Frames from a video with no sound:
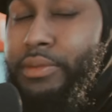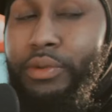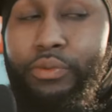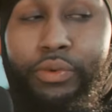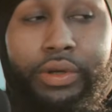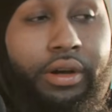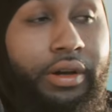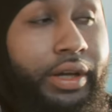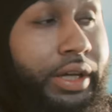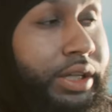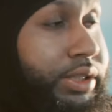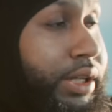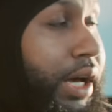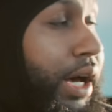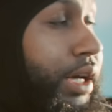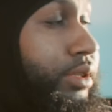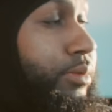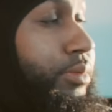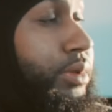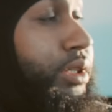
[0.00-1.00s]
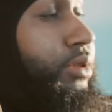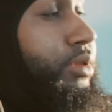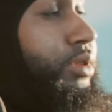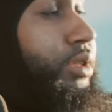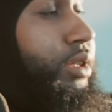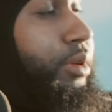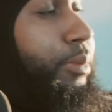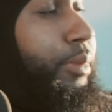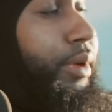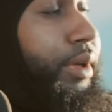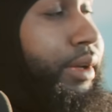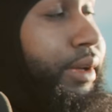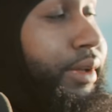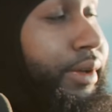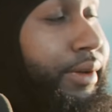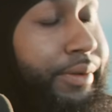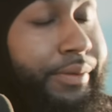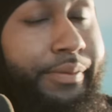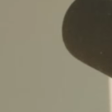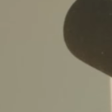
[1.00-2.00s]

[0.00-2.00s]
We're gonna get y'all some juice in a minute.